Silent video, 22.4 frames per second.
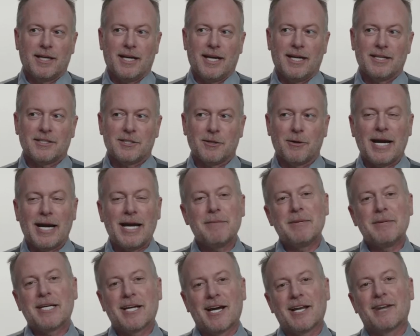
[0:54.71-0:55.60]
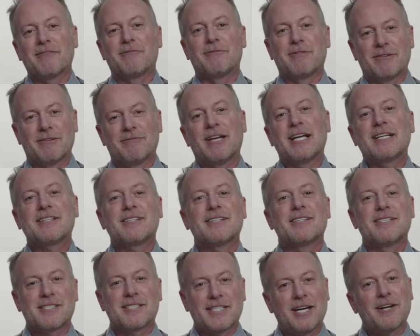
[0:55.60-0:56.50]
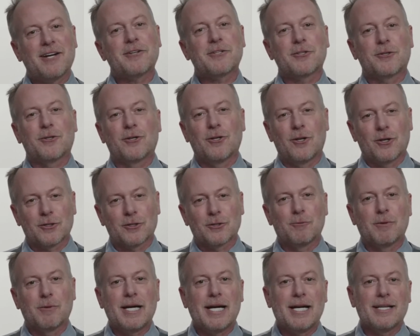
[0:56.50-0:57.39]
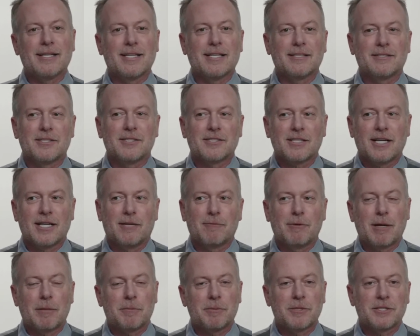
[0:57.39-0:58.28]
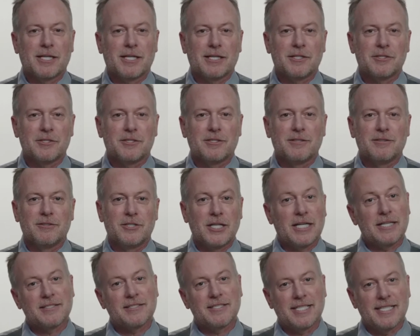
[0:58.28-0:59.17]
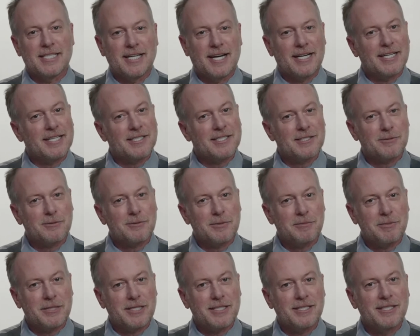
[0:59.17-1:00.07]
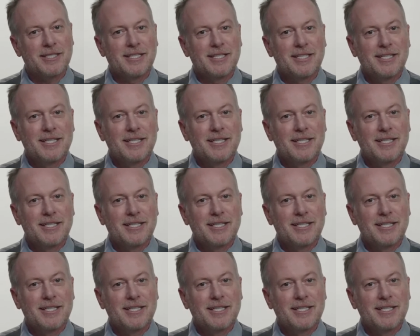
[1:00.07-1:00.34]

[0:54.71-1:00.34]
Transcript: And so Amy kind of invented this character along the way that just kind of represented Gen Z, I guess it would be.